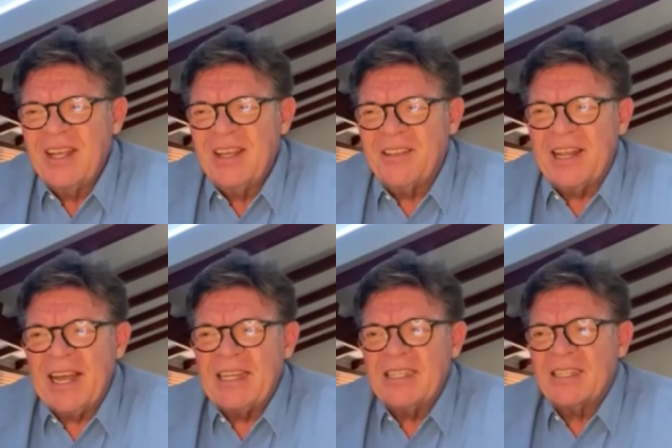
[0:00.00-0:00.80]
The
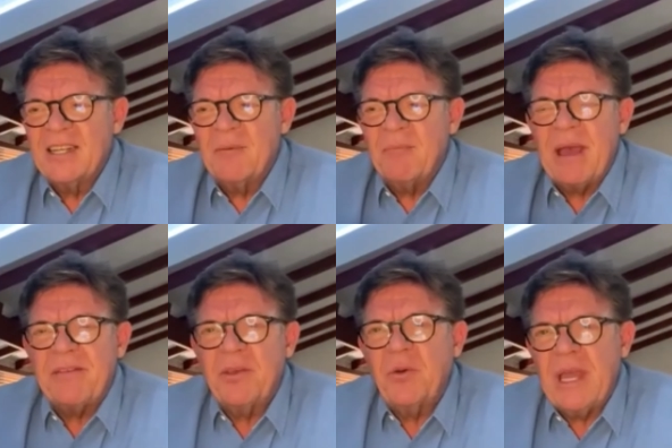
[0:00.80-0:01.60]
late
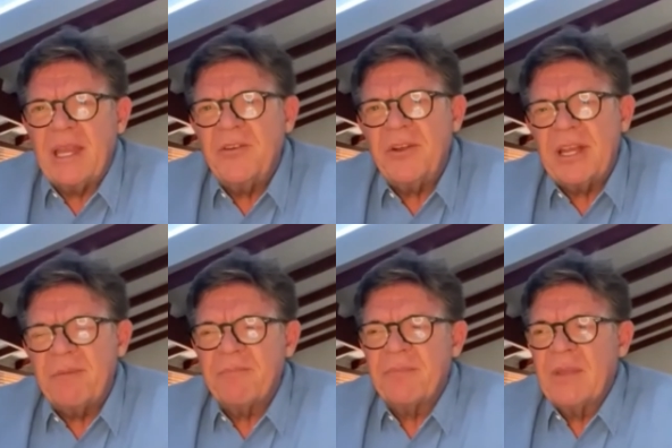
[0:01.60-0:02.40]
Matthew Henry,
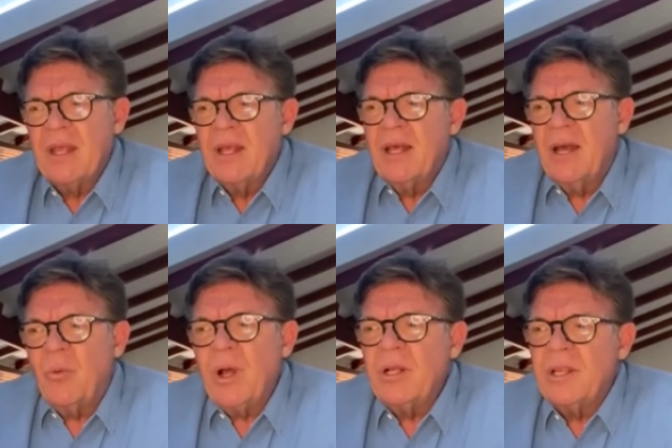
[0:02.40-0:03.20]
a
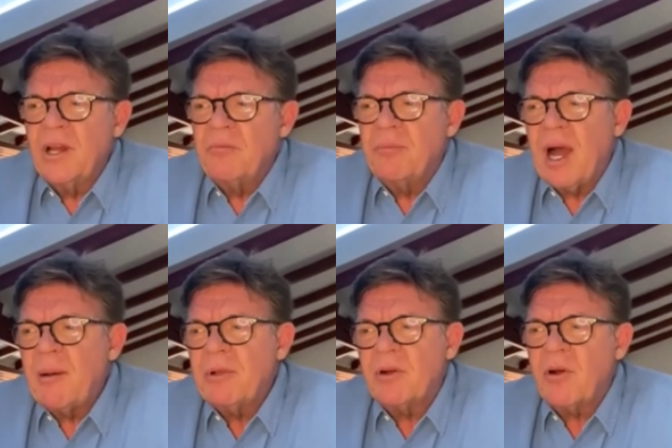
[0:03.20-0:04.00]
well-known
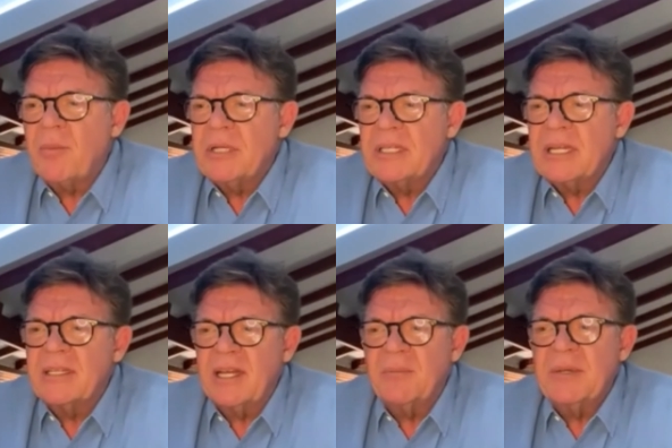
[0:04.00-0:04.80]
Bible
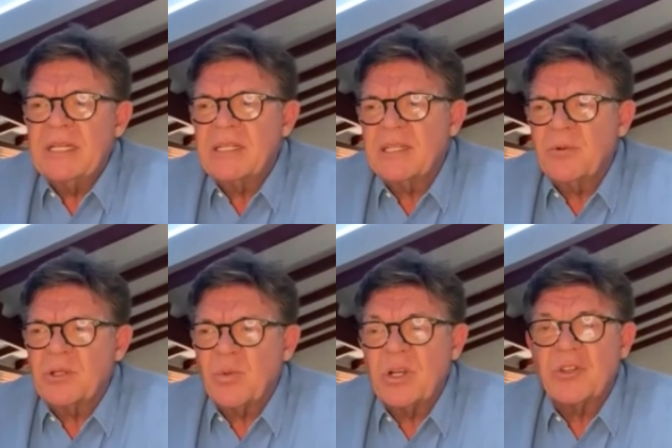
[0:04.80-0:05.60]
commentator and minister,
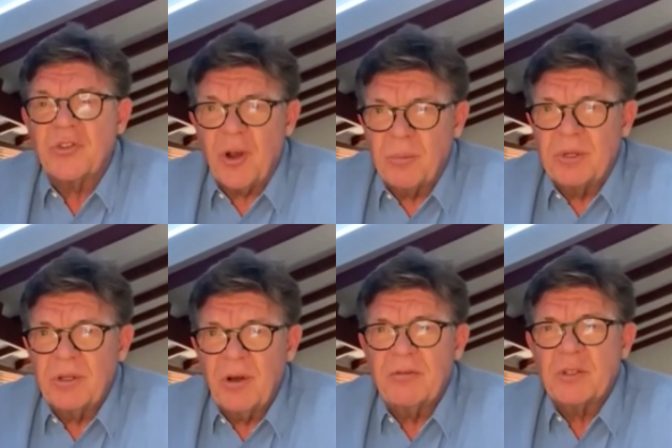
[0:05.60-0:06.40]
was once robbed
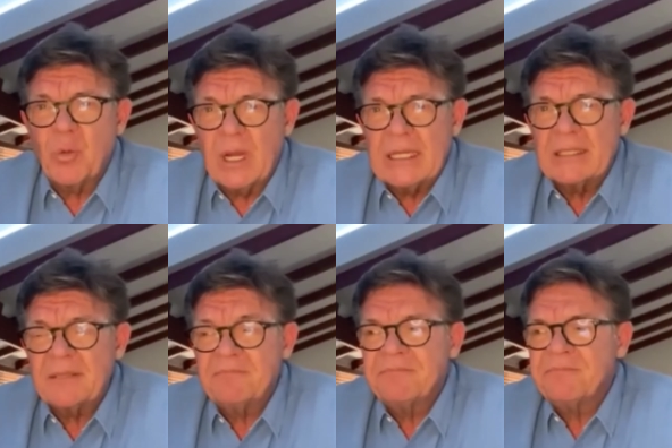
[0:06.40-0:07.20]
of his wallet.
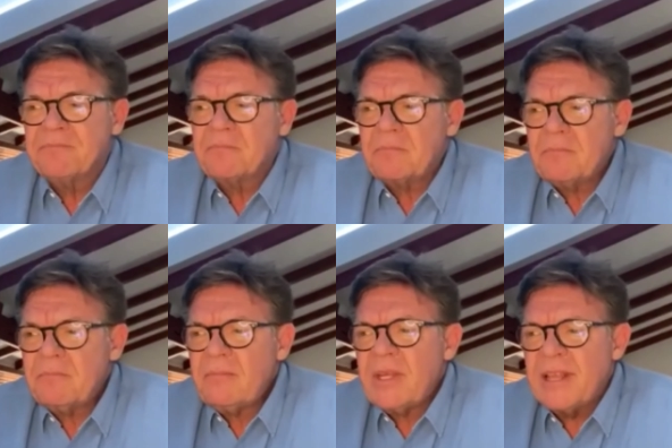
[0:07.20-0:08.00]

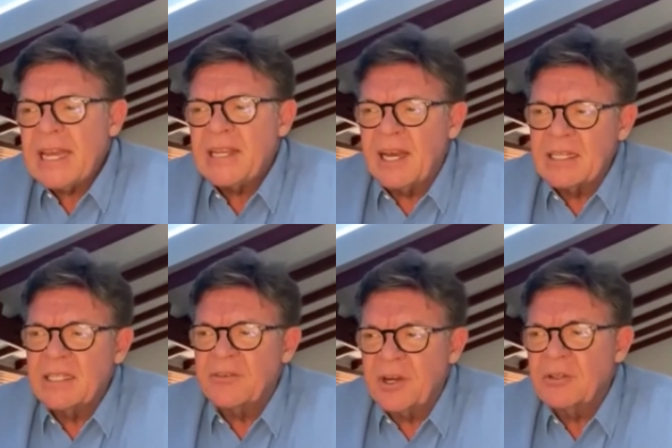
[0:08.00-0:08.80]
That night
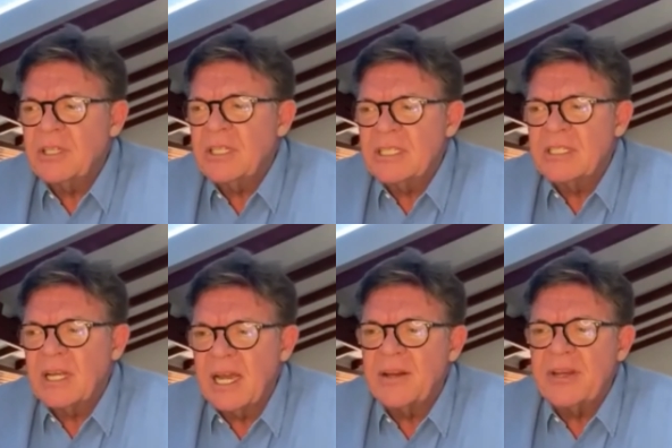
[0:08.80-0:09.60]
he wrote in his
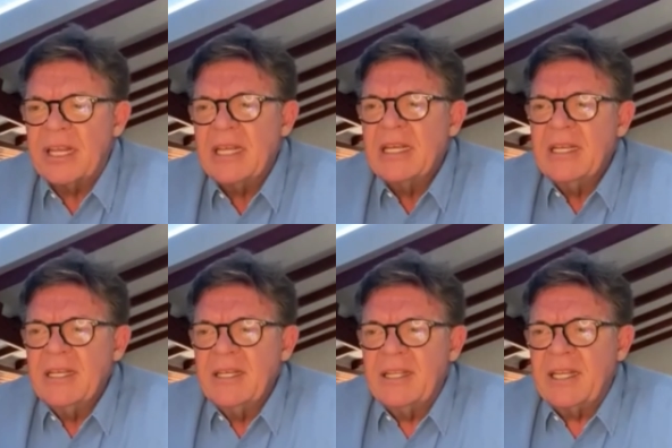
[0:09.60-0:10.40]
diary
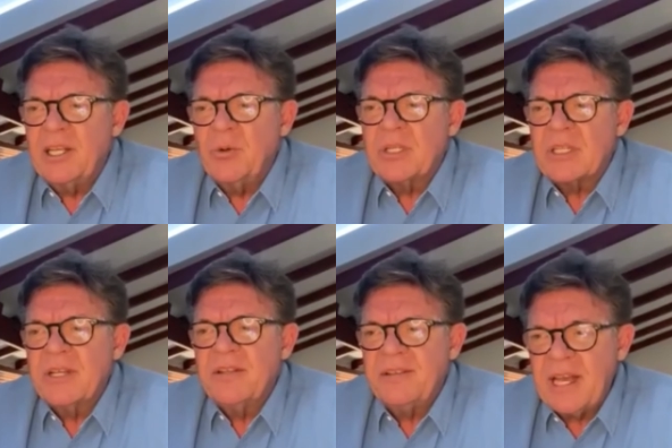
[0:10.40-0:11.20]
that he was
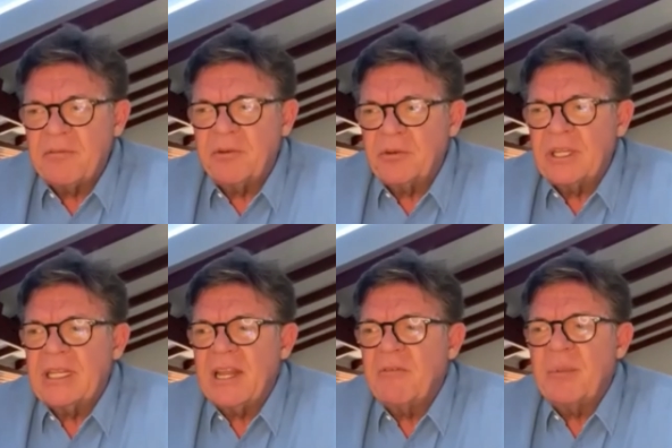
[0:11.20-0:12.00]
thankful
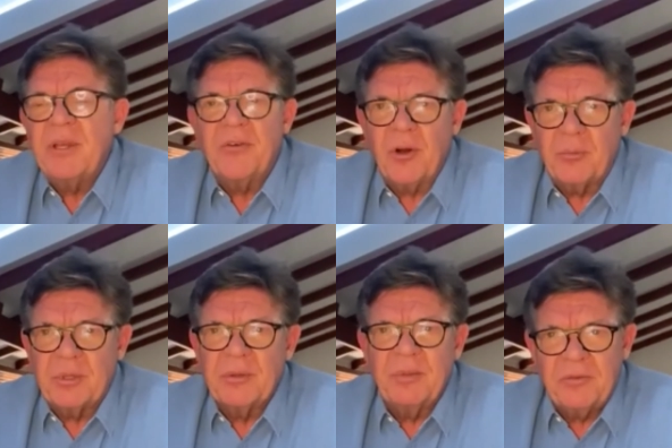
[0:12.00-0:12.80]
he'd never been robbed
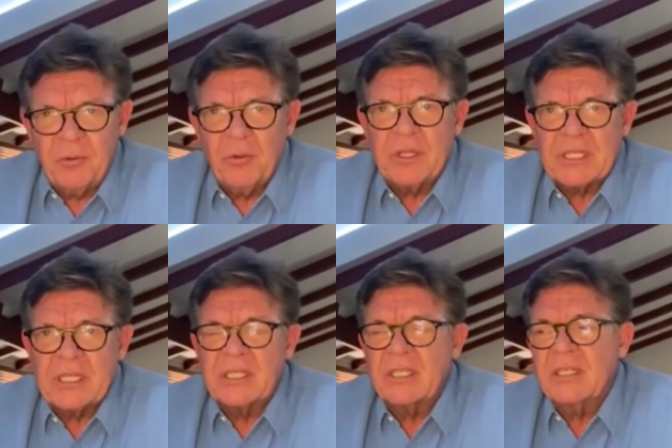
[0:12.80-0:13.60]
before this
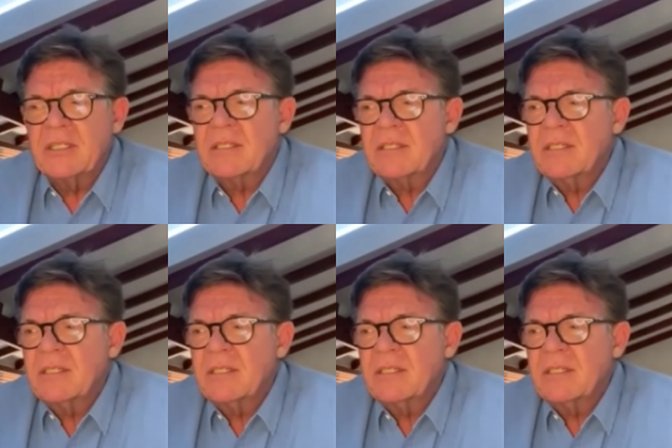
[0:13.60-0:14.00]
incident.